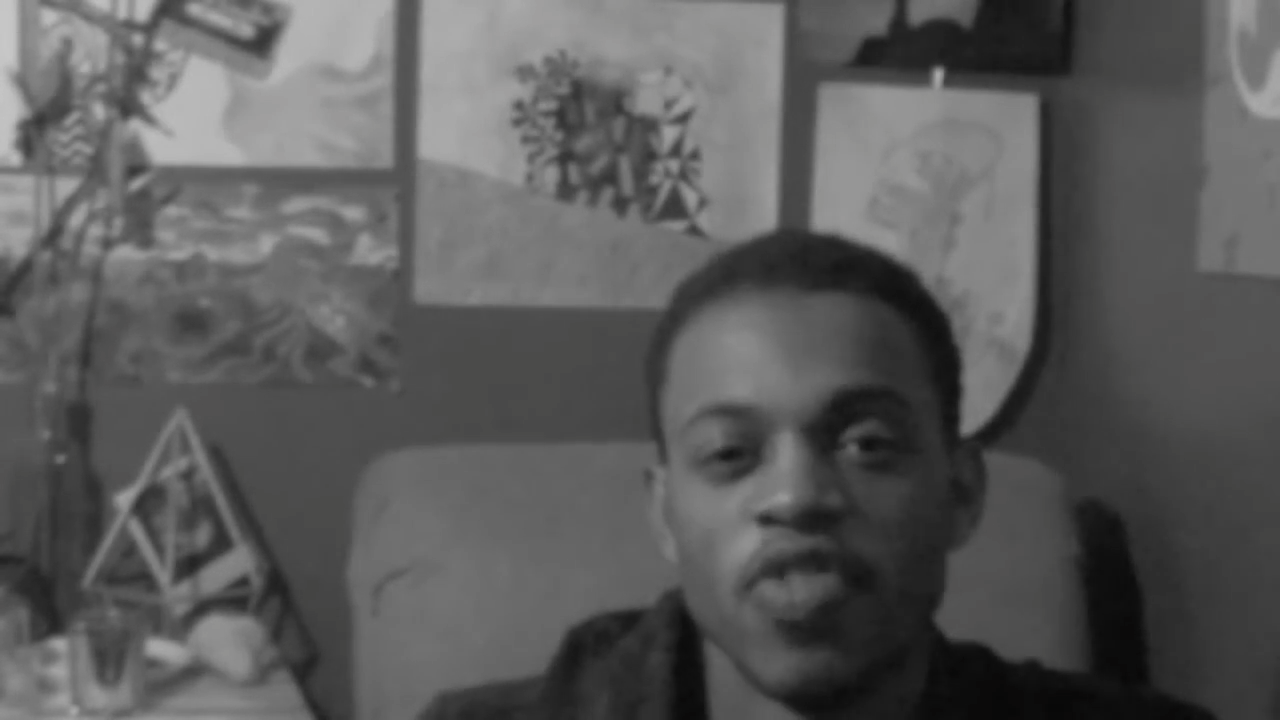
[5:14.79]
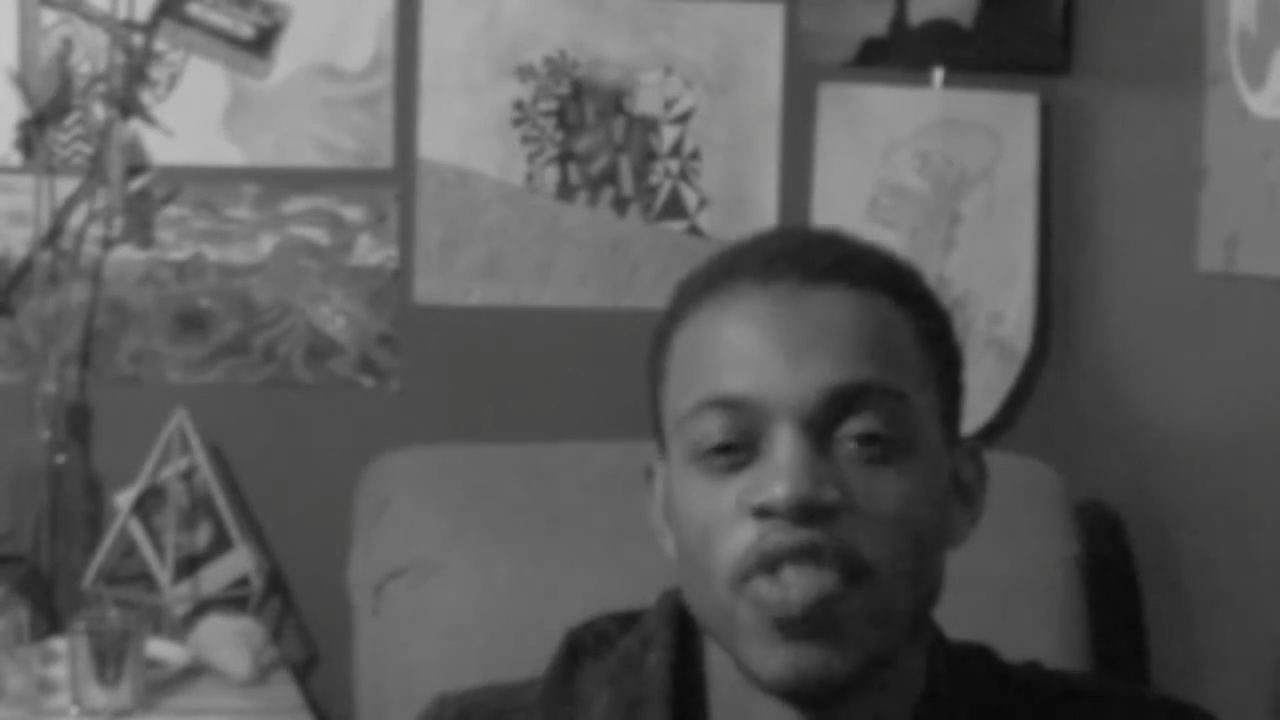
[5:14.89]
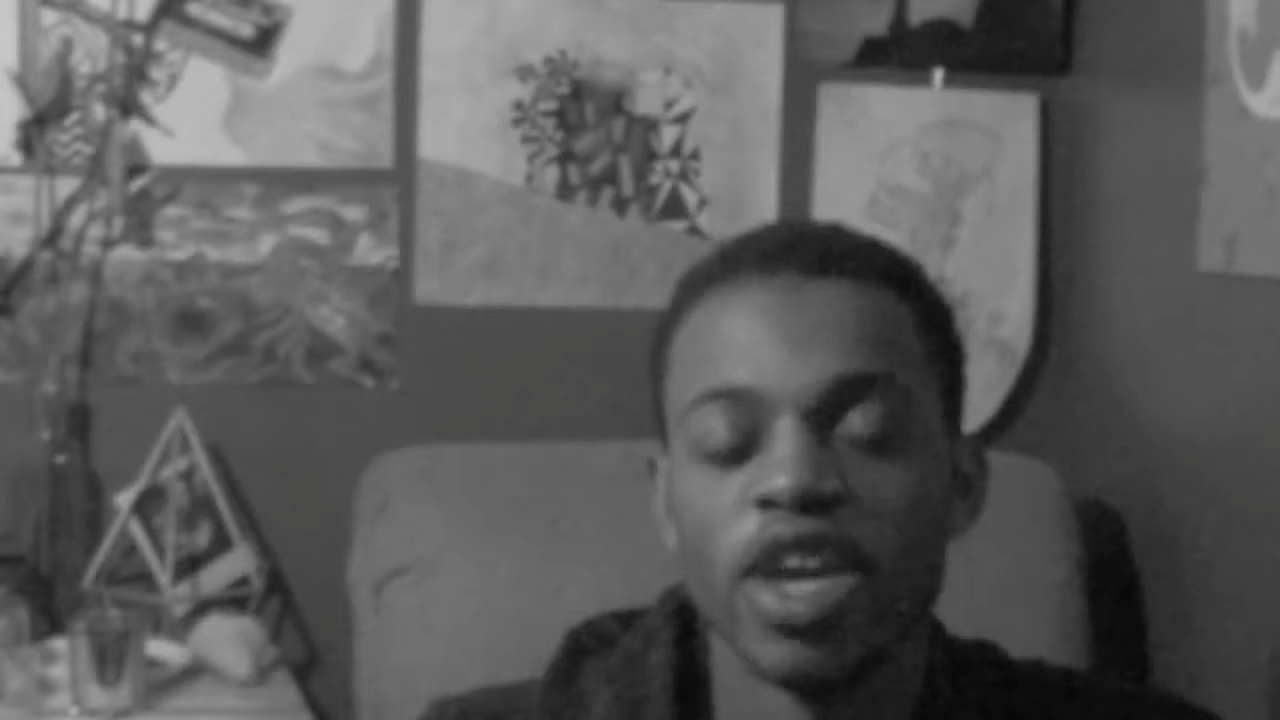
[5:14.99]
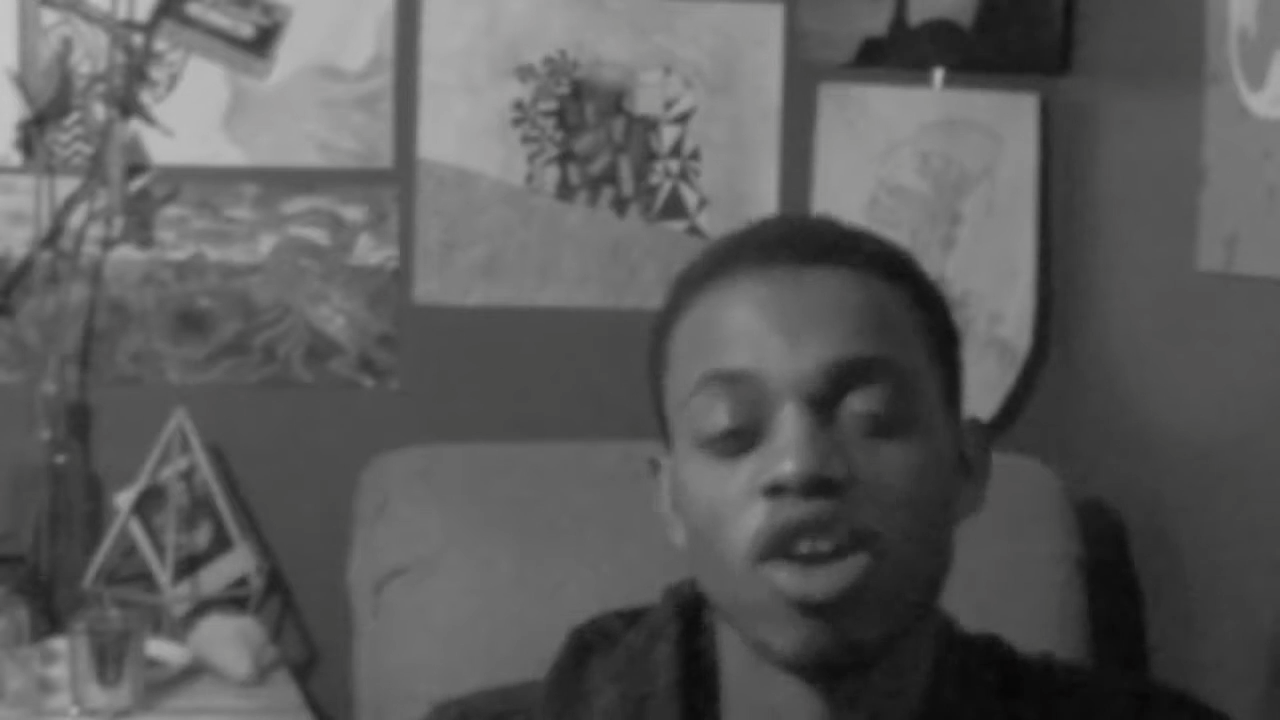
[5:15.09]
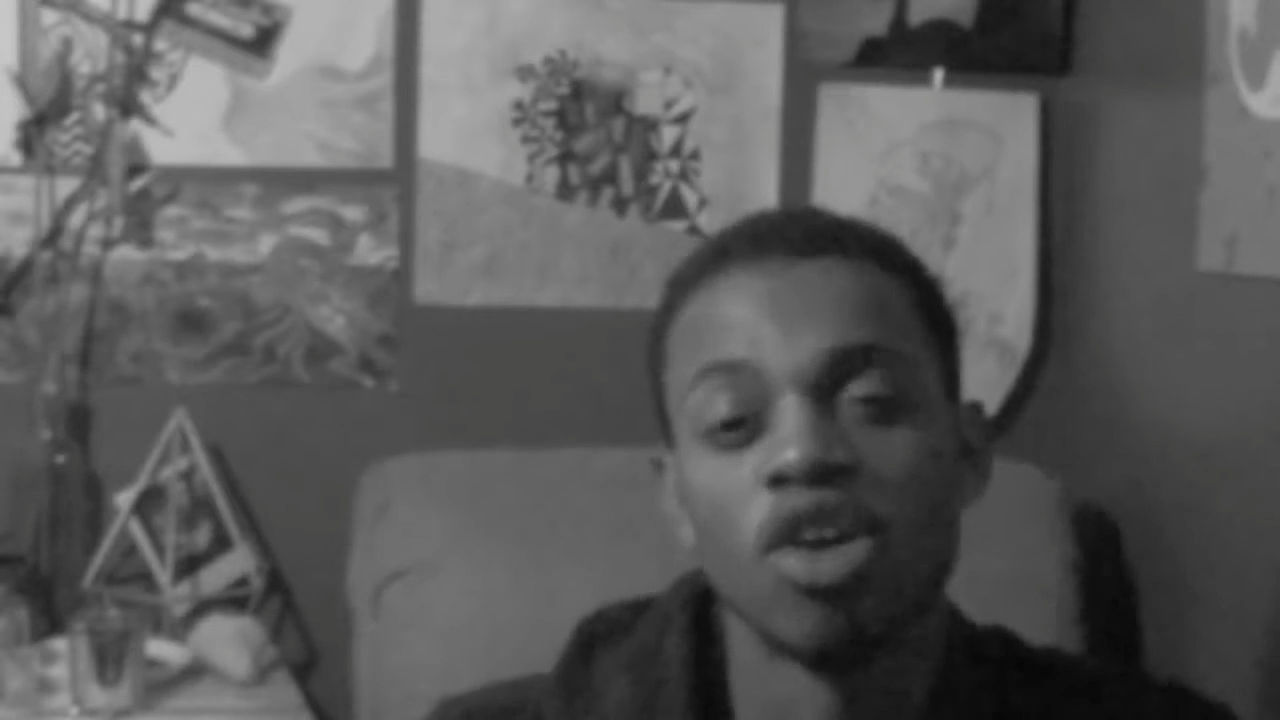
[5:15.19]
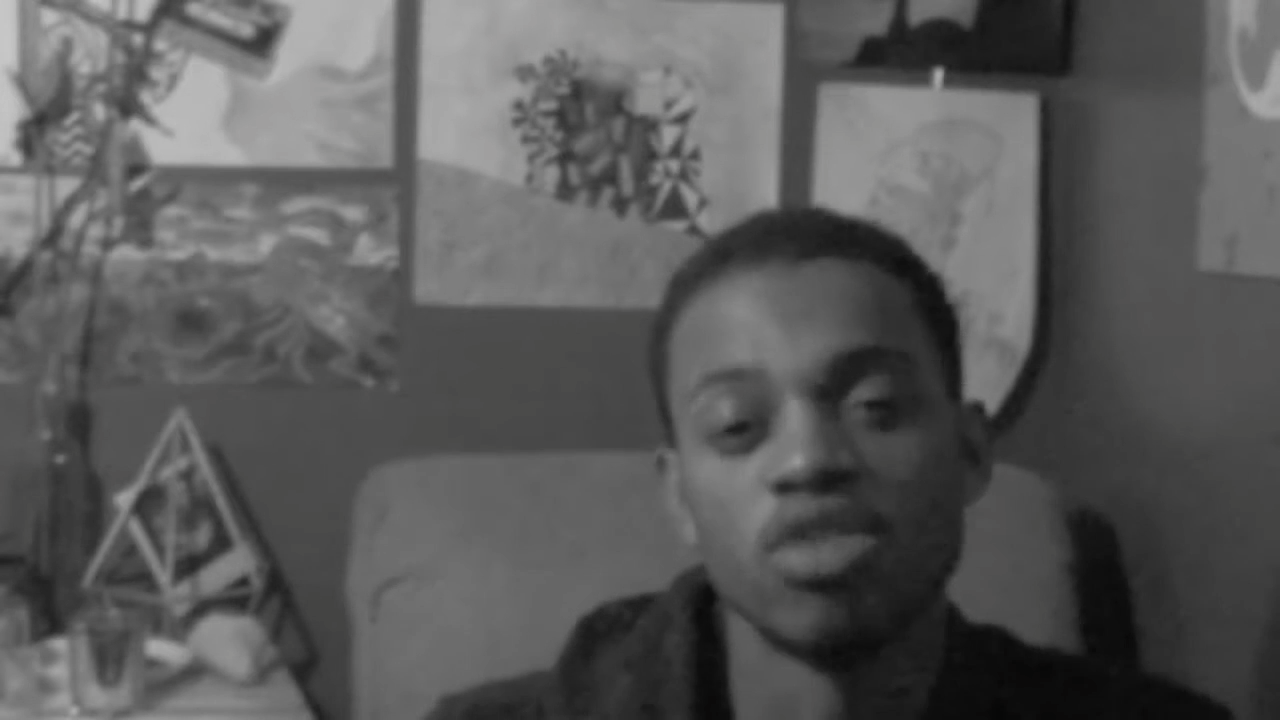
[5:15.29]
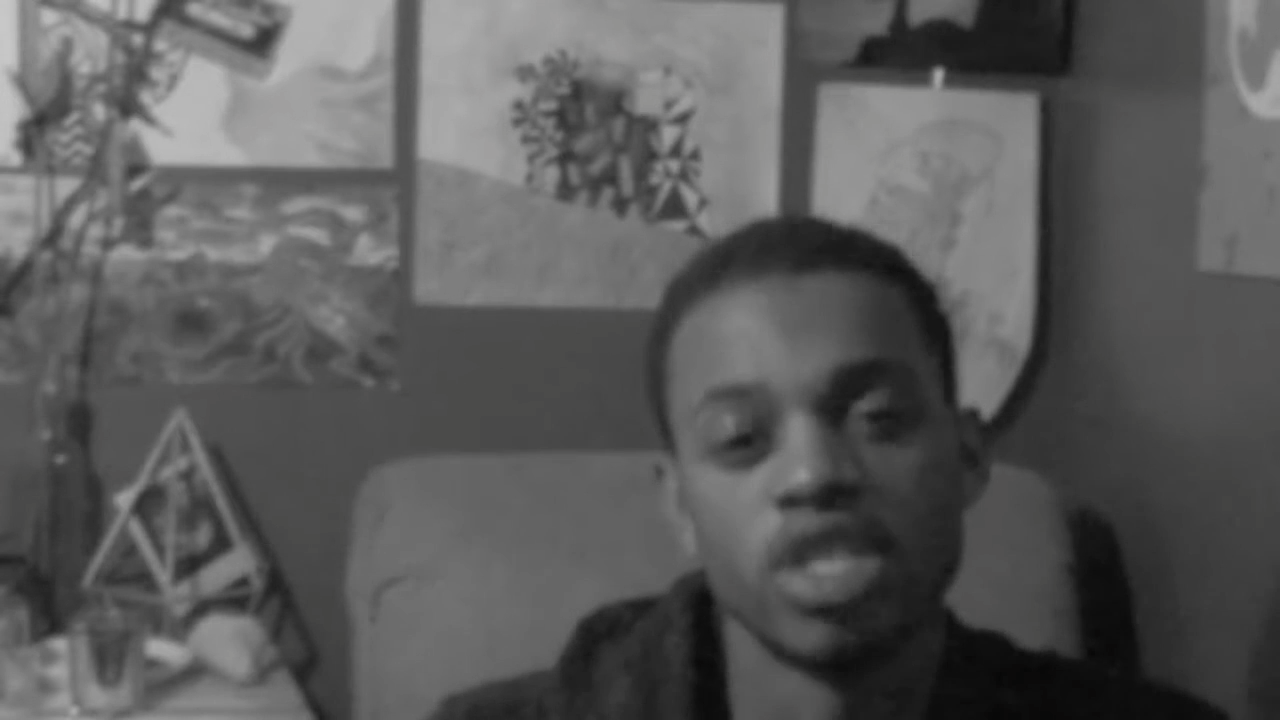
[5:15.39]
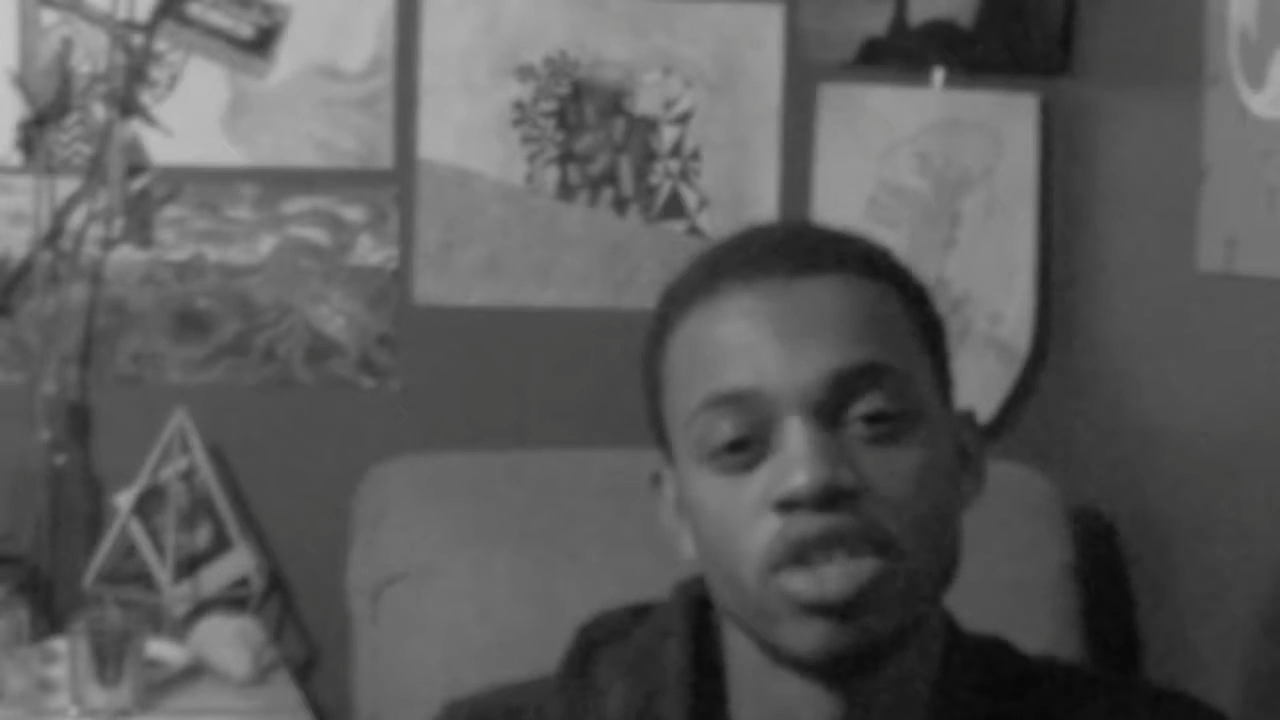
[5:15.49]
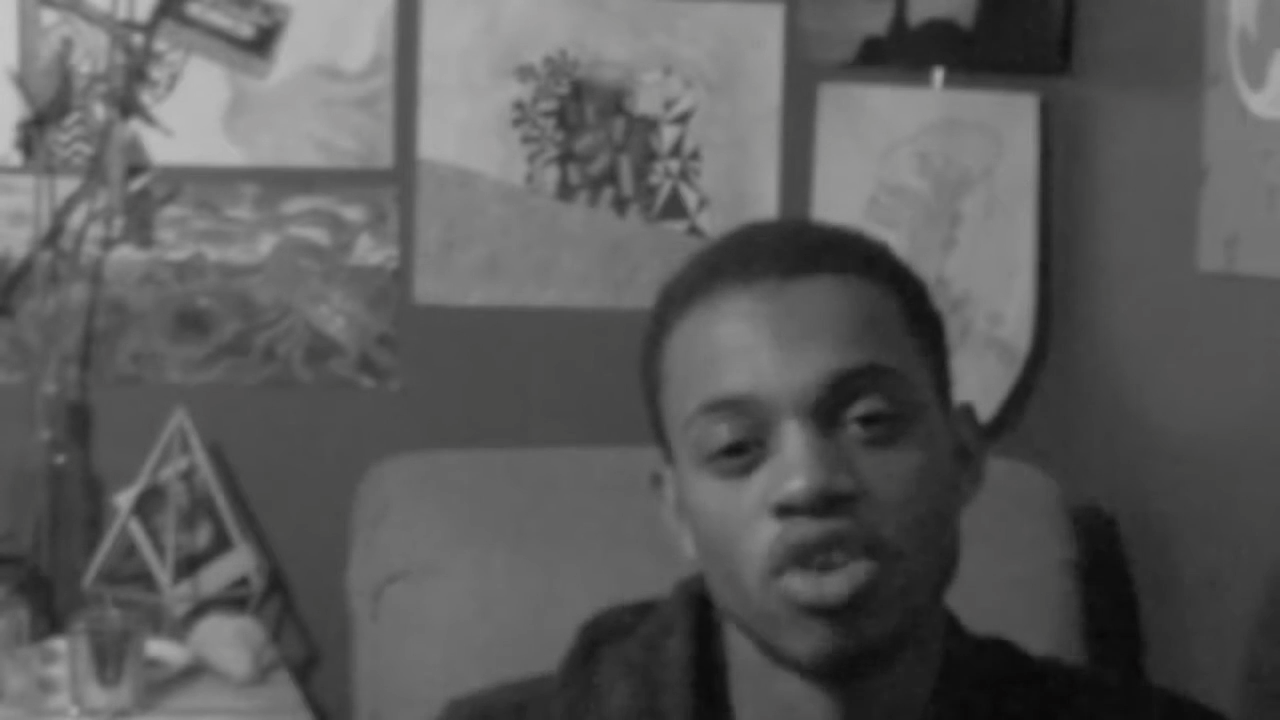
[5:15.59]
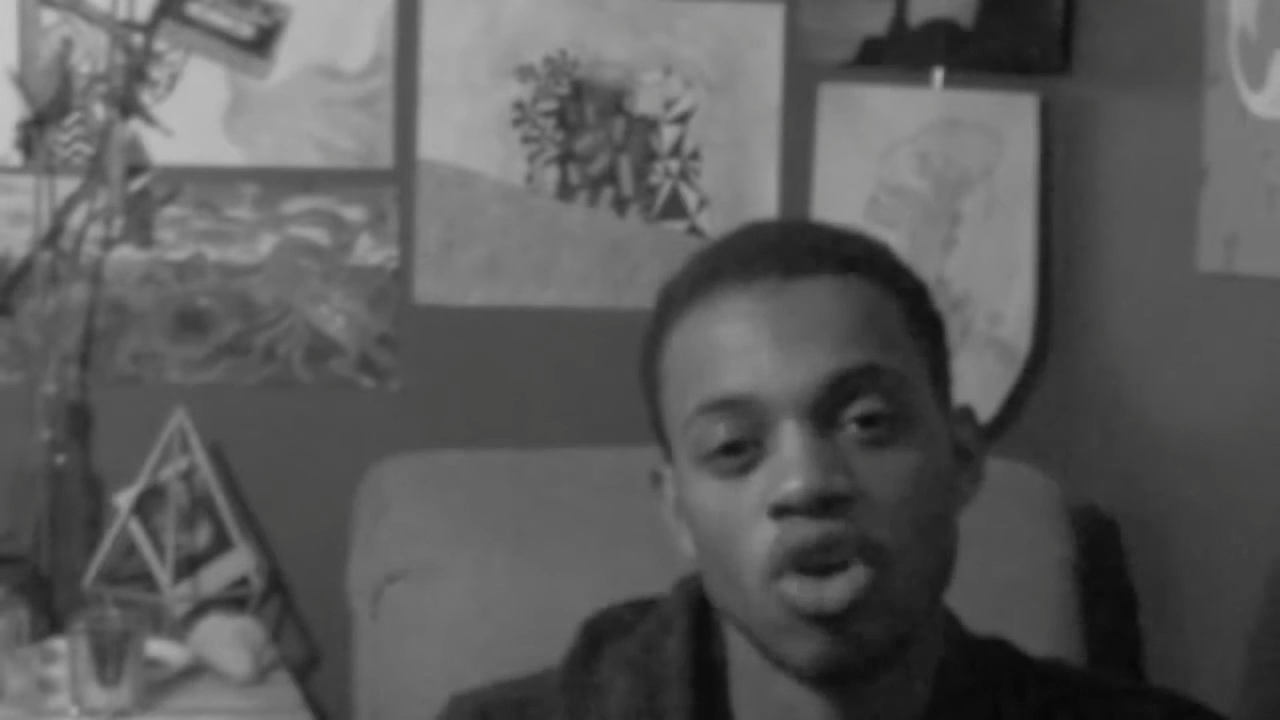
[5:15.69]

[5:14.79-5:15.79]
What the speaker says: they are halting their